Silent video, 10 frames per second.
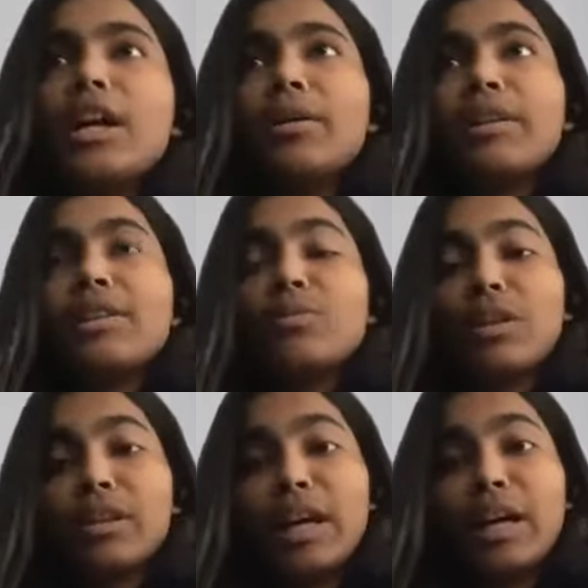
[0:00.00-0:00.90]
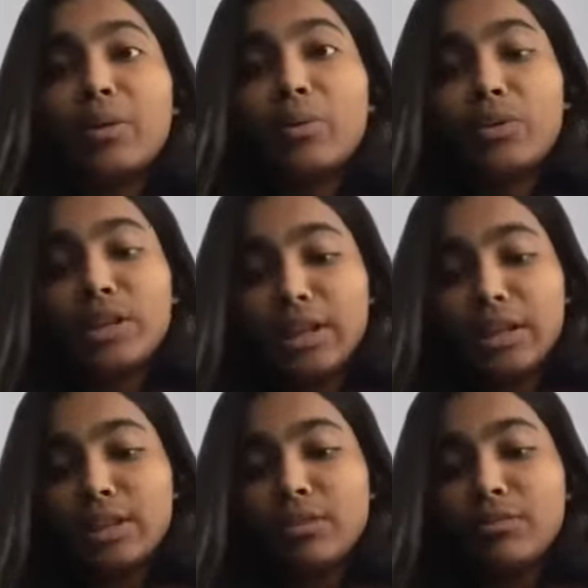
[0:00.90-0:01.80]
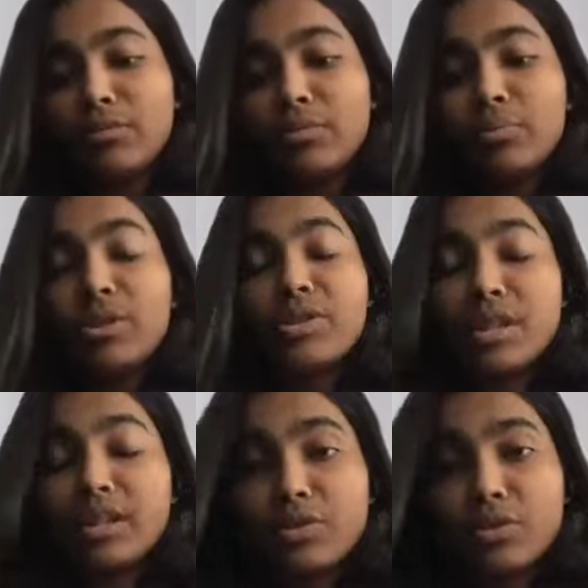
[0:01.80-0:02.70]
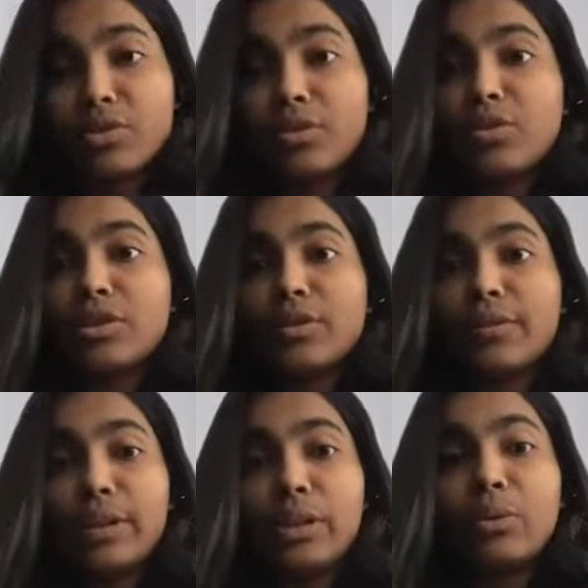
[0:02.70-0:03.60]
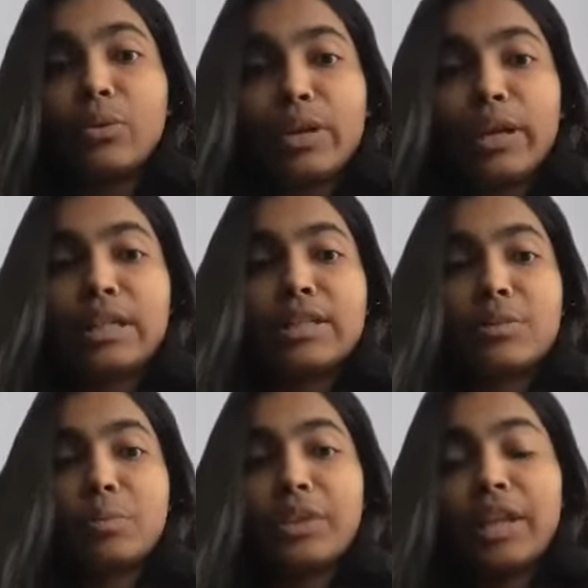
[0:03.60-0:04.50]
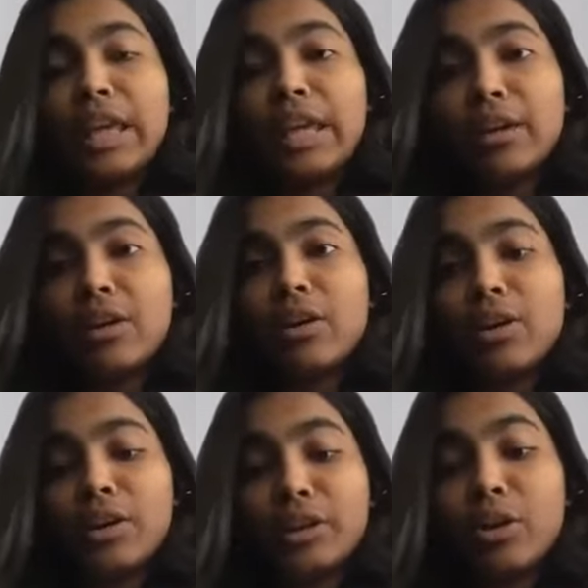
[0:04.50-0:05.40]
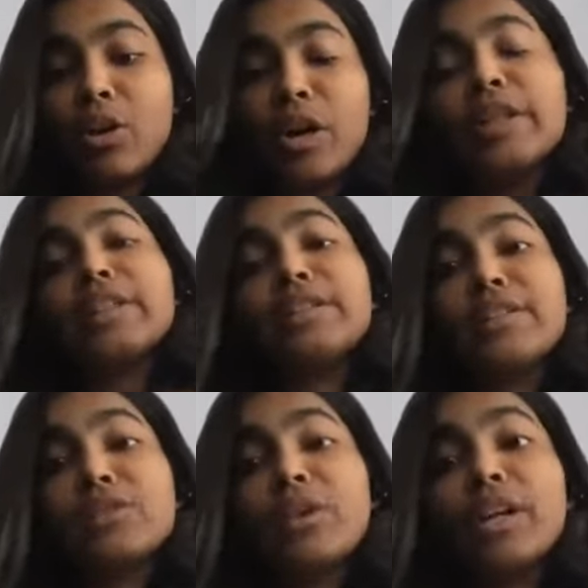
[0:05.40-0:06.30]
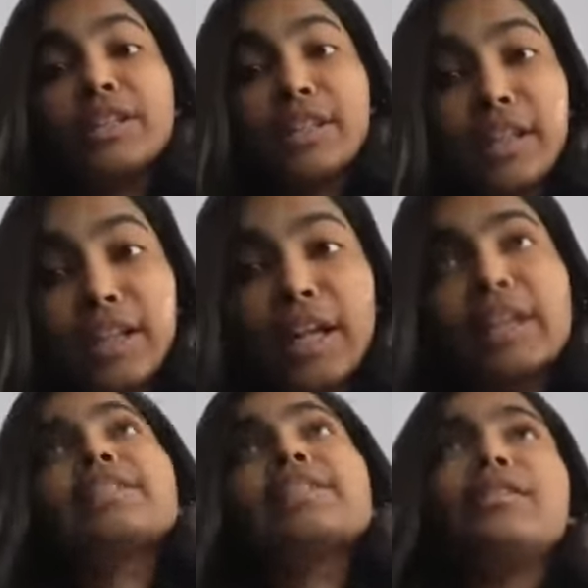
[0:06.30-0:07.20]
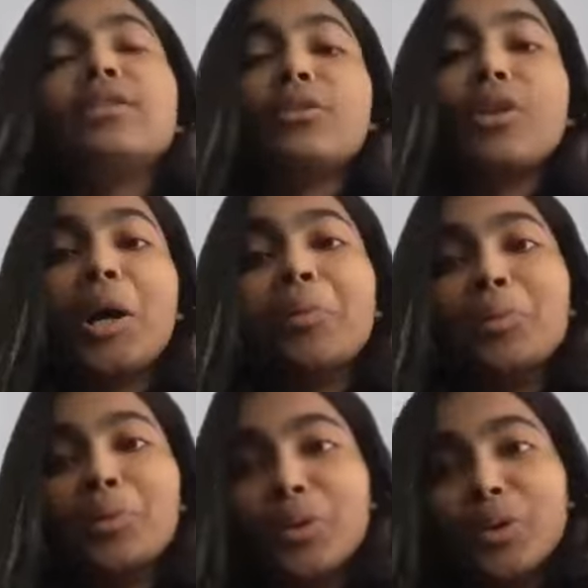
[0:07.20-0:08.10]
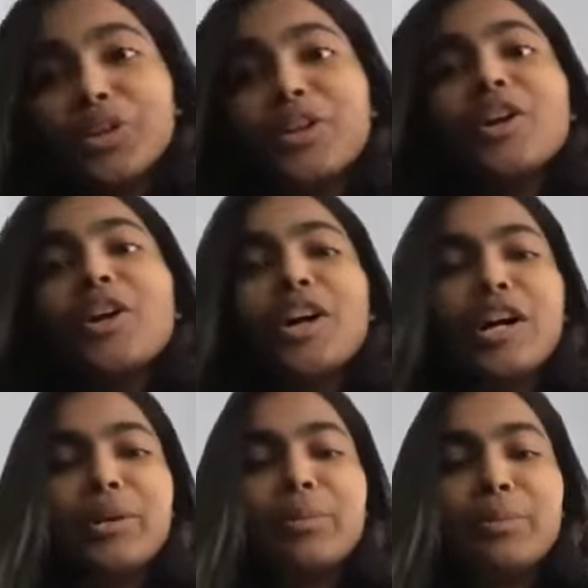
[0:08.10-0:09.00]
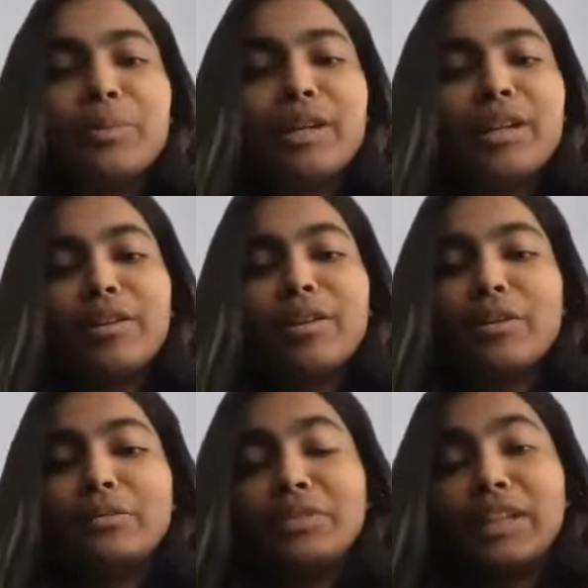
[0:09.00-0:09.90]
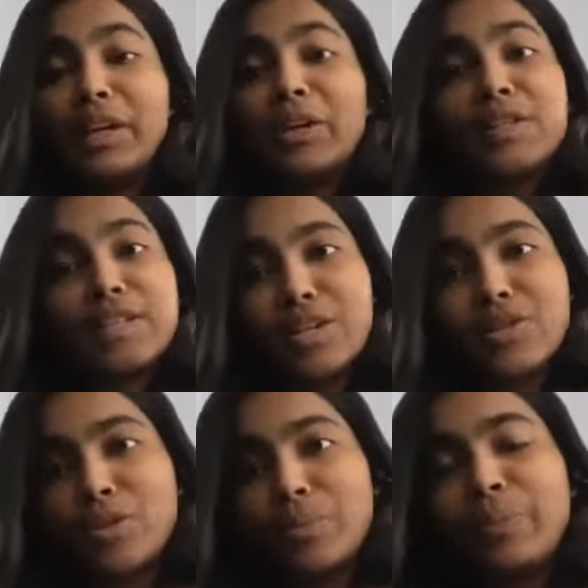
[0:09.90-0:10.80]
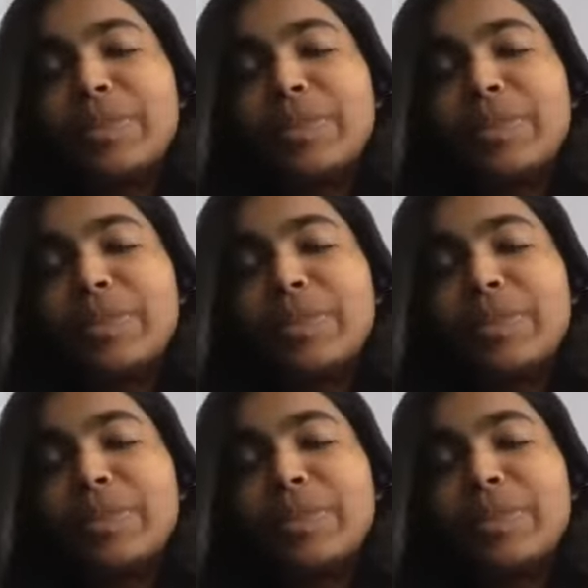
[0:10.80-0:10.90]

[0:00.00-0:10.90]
this will allow the presenter to feel that their audience is trying to connect and are not bored of their session.